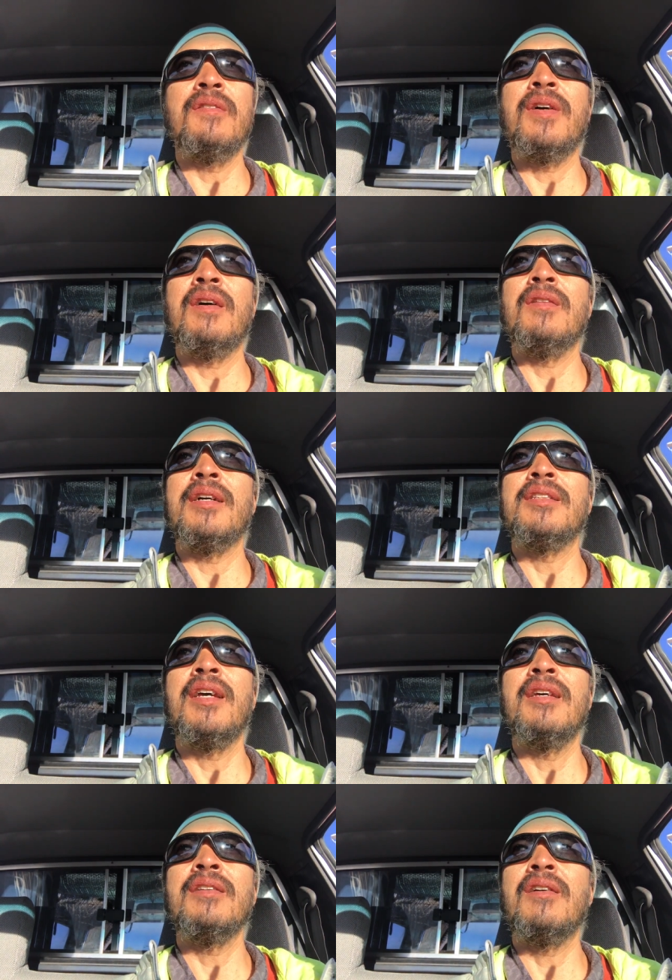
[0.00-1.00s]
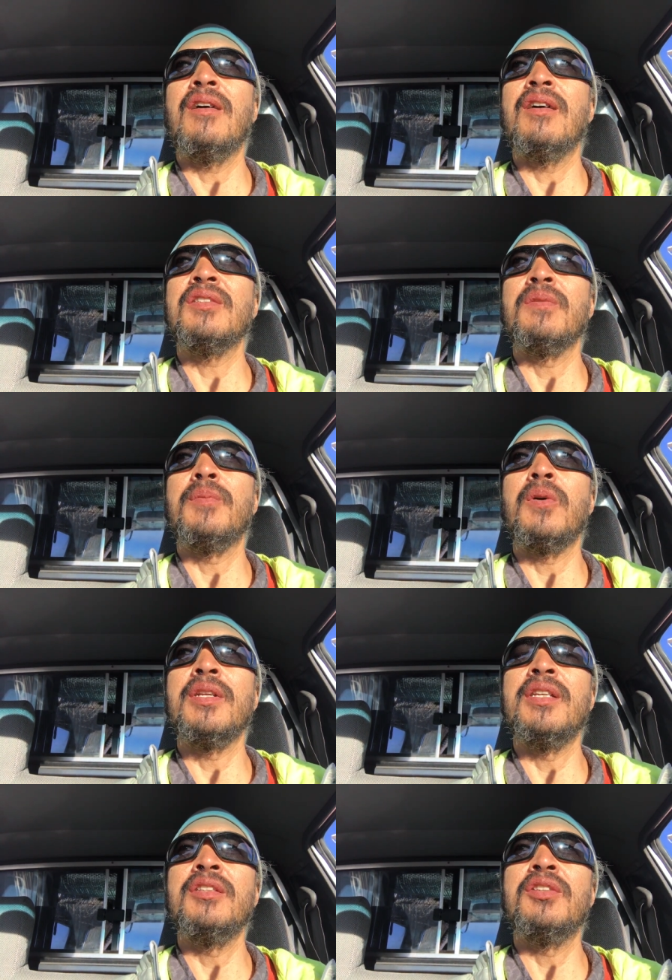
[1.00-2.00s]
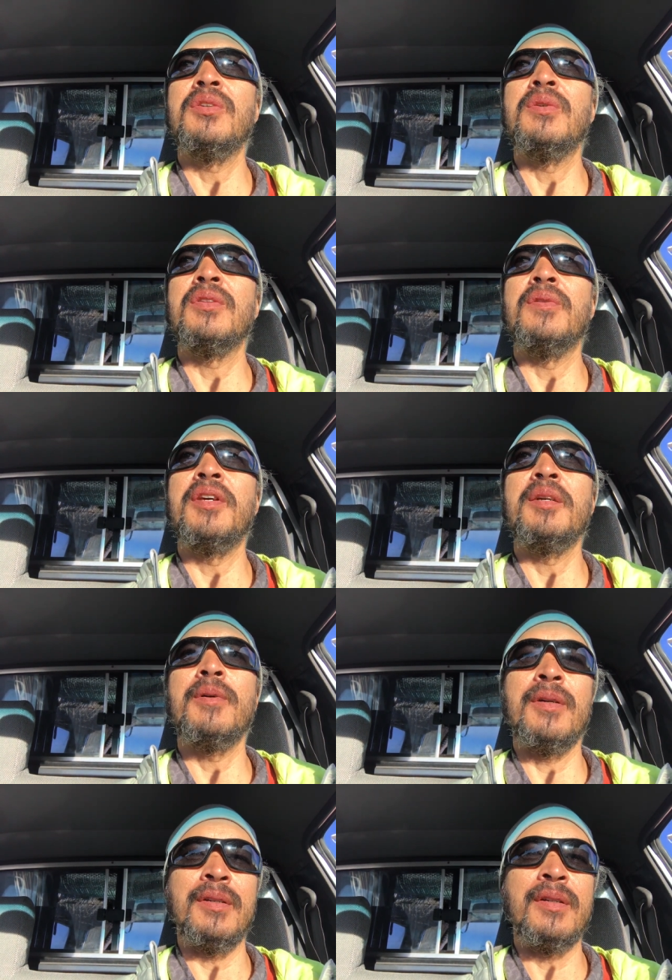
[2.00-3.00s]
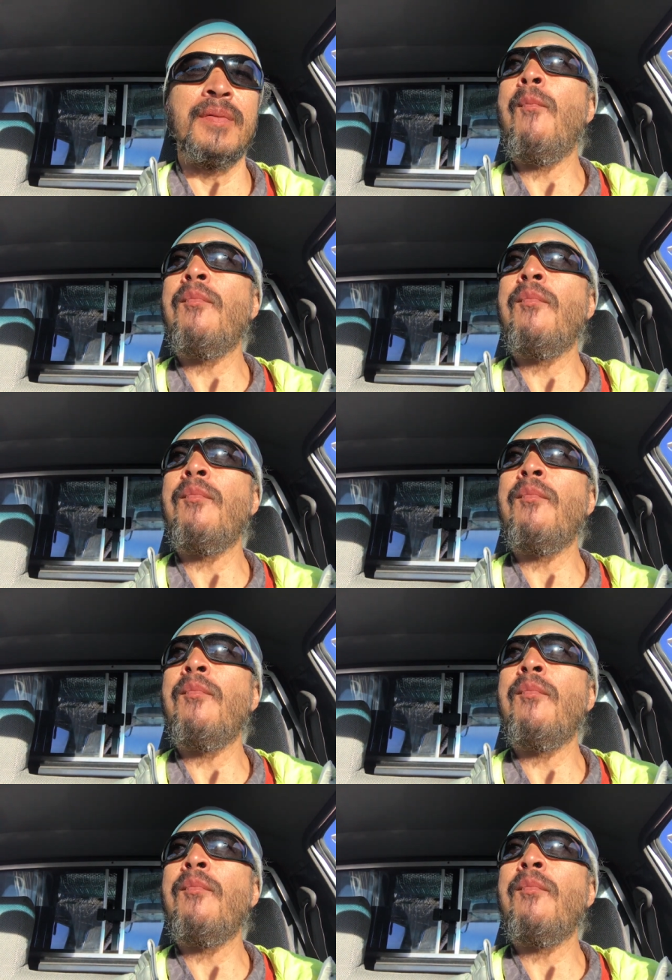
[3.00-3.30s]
of how like 10 cars were broken into in their neighborhood,